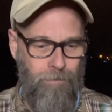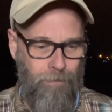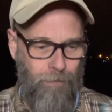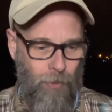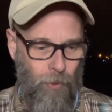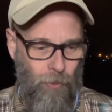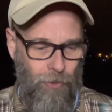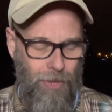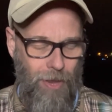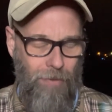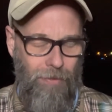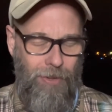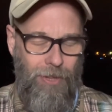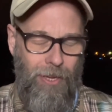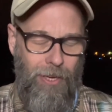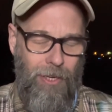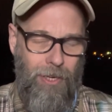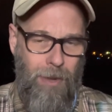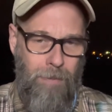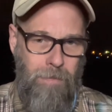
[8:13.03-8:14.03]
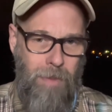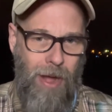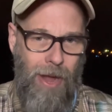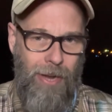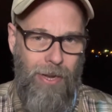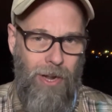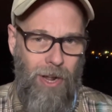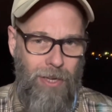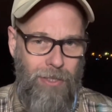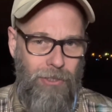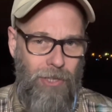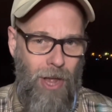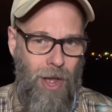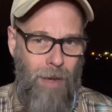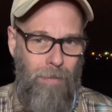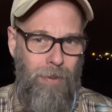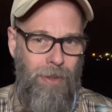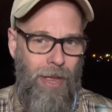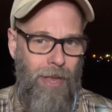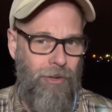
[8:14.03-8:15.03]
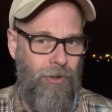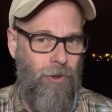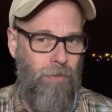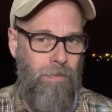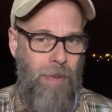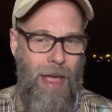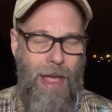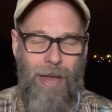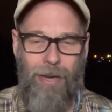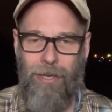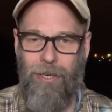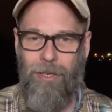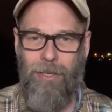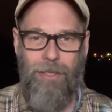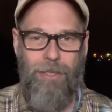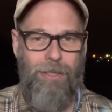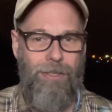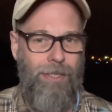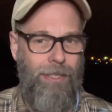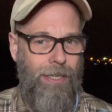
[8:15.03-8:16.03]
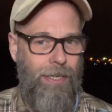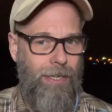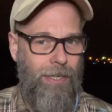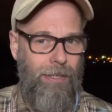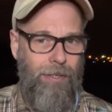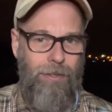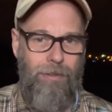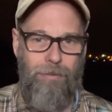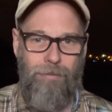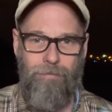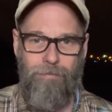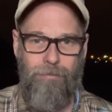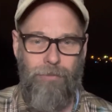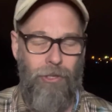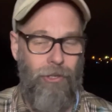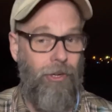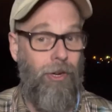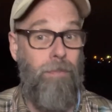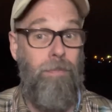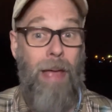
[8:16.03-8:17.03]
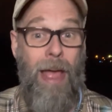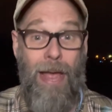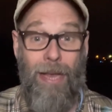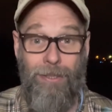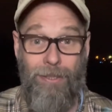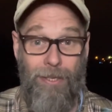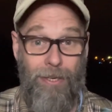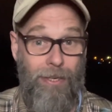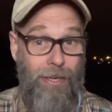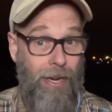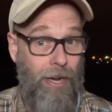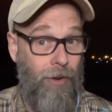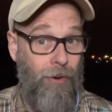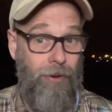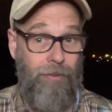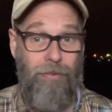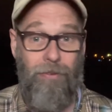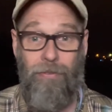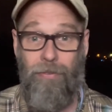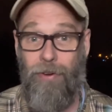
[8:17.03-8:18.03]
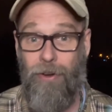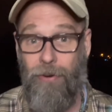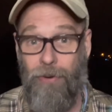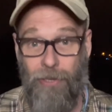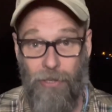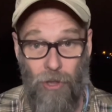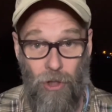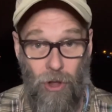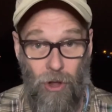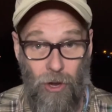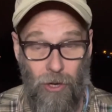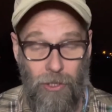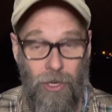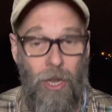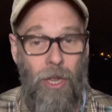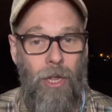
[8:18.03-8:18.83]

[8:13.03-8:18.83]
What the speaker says: with everything combined on top of that, your pack could exceed your capacity to carry it for very long.